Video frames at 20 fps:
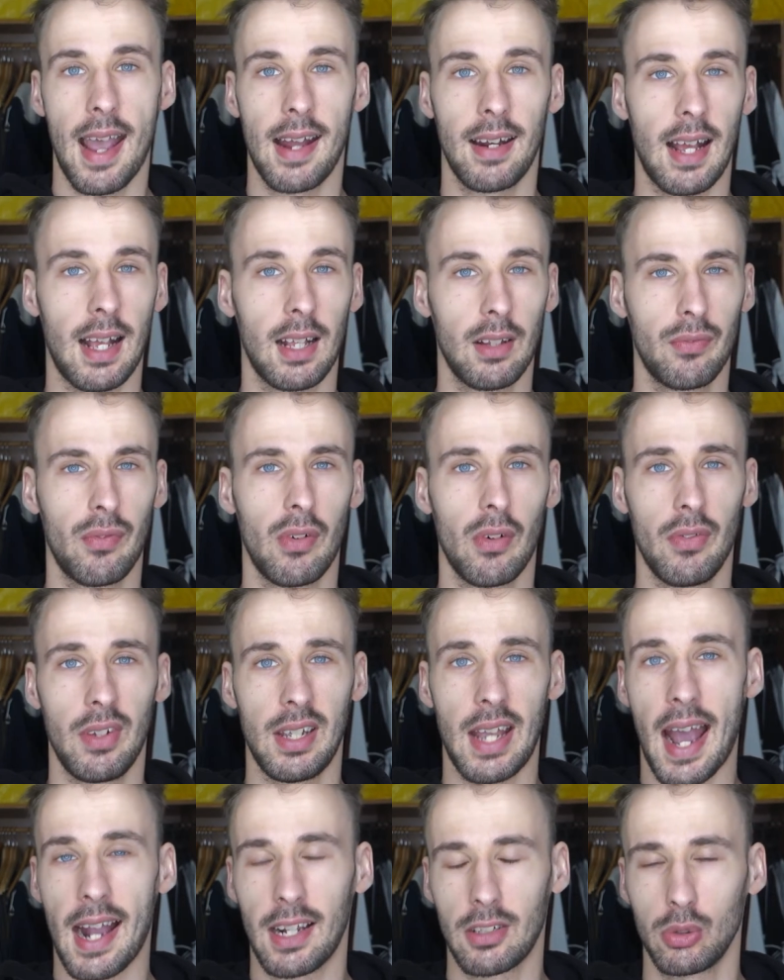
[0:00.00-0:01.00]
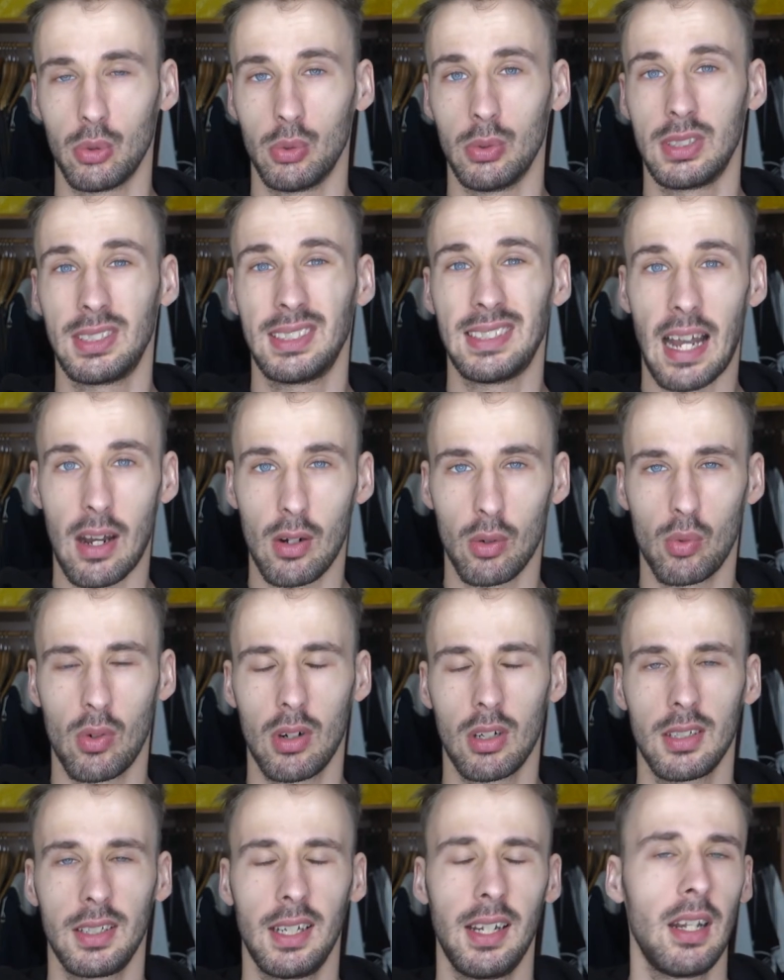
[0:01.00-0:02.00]
And as for the actual sound
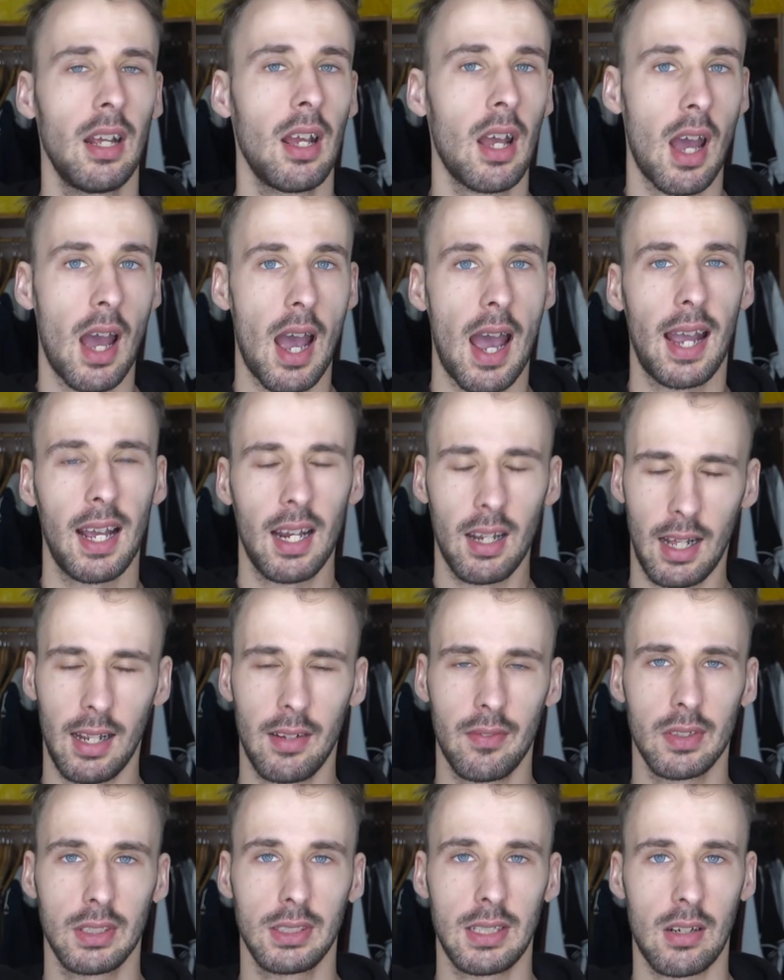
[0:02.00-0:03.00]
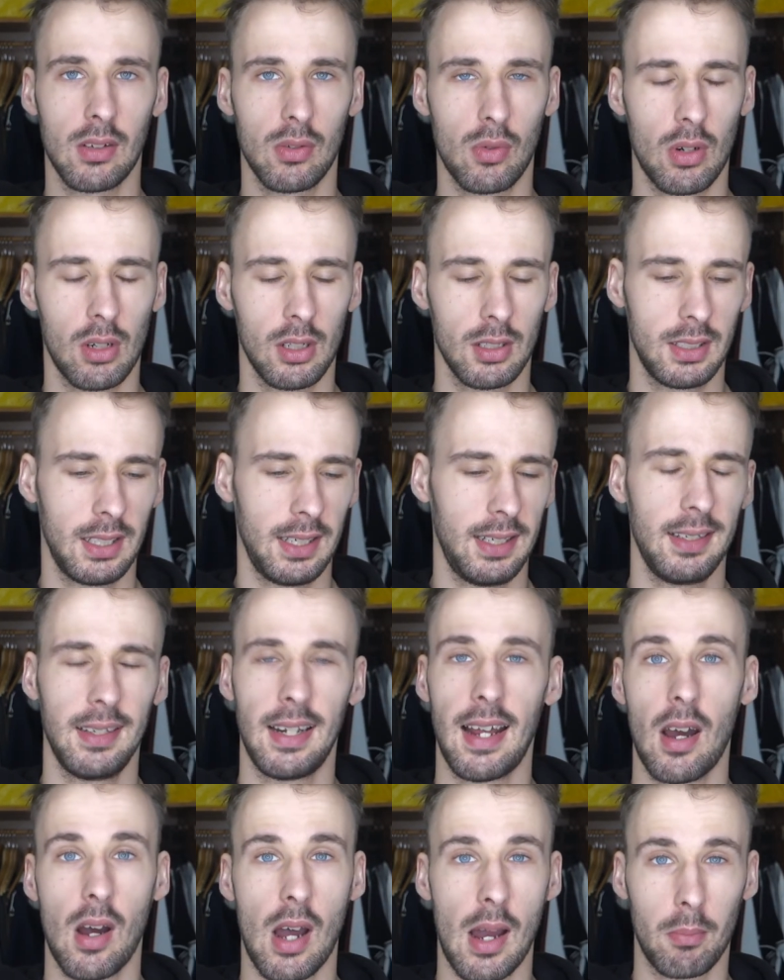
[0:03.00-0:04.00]
quality, I like the sound quality.
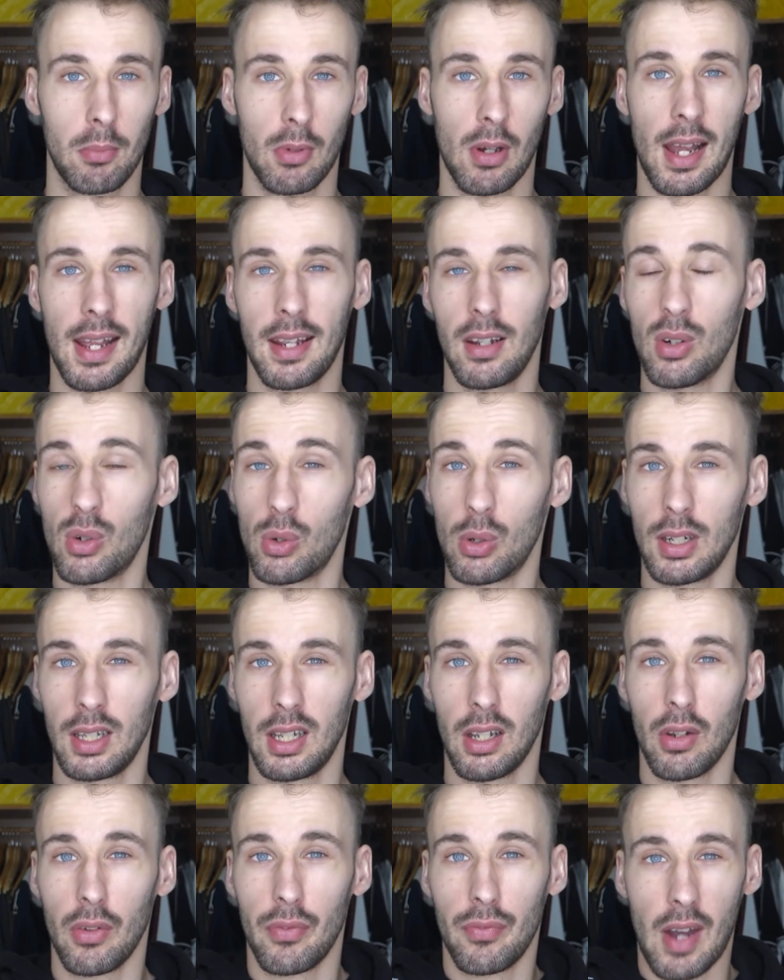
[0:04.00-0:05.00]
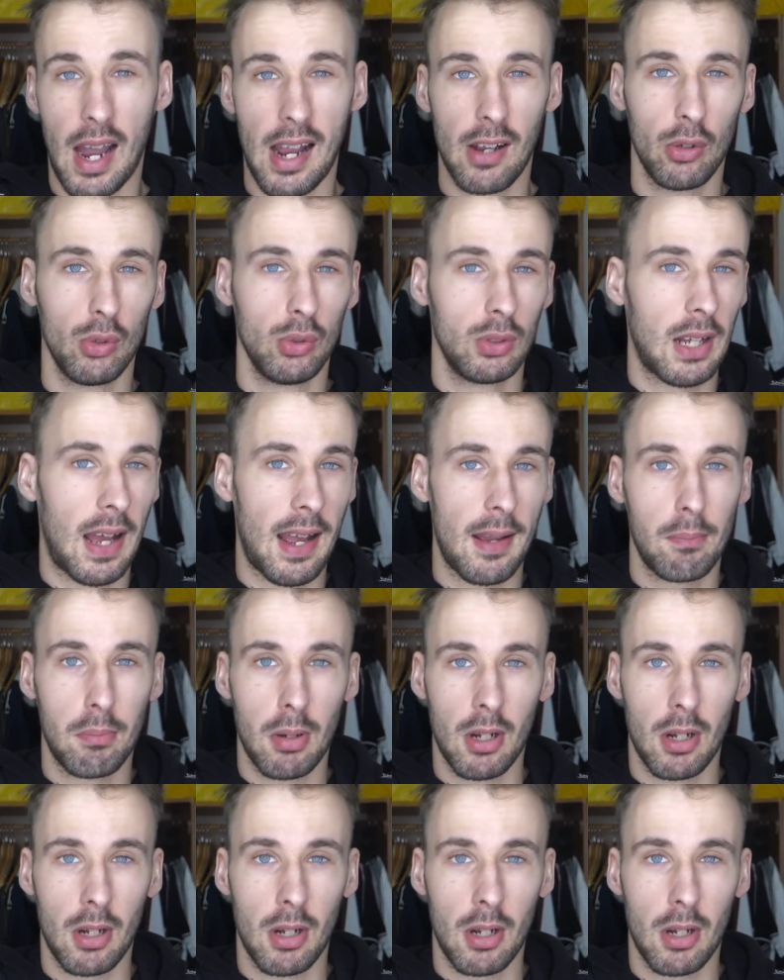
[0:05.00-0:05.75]
Now, I'm not a audiophile type